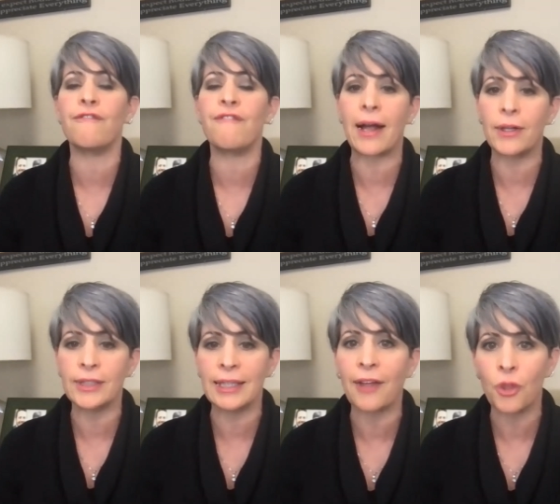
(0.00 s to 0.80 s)

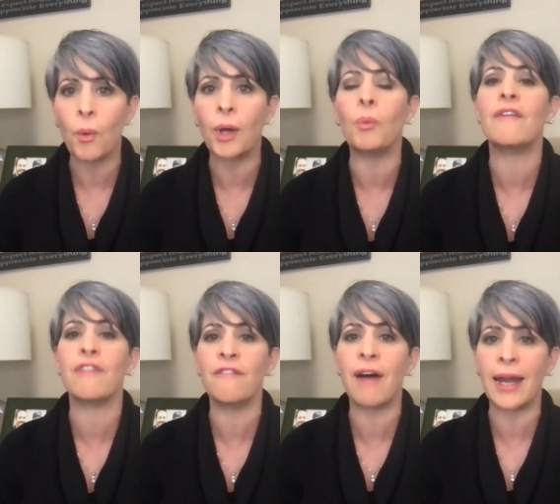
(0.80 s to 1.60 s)
faculty like the one we've
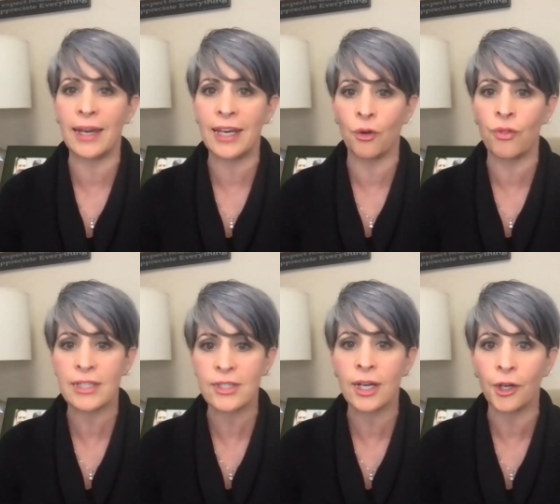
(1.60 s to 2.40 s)
invited here
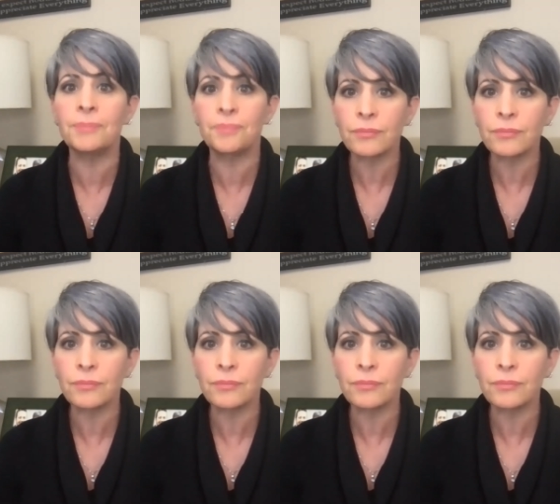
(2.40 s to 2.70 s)
this year.